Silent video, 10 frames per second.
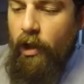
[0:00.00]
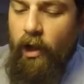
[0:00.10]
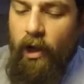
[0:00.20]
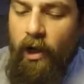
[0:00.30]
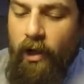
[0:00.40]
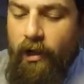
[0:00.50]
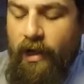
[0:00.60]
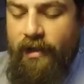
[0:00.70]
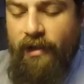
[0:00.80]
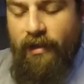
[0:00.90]

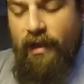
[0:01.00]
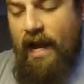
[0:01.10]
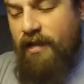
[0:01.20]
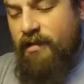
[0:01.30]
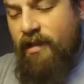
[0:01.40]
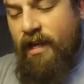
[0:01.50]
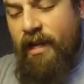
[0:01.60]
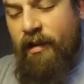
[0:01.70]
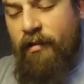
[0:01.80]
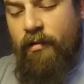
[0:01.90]
And then the last
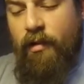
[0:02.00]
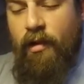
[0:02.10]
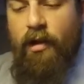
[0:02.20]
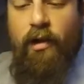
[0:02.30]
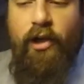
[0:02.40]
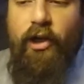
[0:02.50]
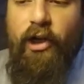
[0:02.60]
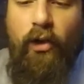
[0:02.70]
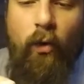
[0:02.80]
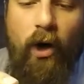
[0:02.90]
thing, you're
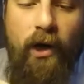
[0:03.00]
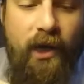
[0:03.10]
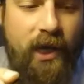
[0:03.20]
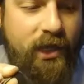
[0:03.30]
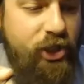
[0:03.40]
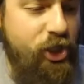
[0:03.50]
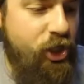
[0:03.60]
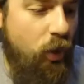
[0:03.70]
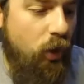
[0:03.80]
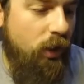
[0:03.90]
going to want a
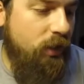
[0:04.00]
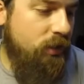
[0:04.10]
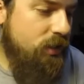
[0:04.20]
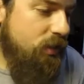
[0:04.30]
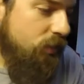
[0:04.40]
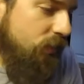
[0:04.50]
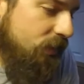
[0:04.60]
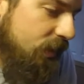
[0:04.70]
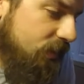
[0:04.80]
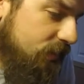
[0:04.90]
short, what
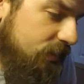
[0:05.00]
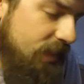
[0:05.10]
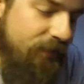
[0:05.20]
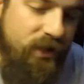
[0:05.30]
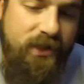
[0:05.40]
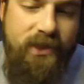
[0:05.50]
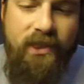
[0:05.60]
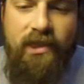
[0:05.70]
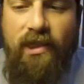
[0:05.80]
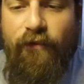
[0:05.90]
size is this?
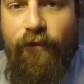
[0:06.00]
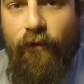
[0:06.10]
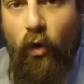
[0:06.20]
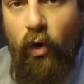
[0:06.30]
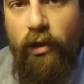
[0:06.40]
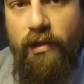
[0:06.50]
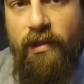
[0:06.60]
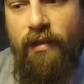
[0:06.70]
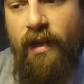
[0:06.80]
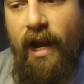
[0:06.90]

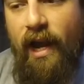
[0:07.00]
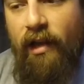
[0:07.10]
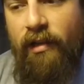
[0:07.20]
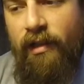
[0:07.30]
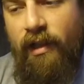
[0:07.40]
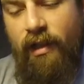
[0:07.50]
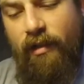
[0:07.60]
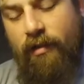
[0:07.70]
7/64 Allen key.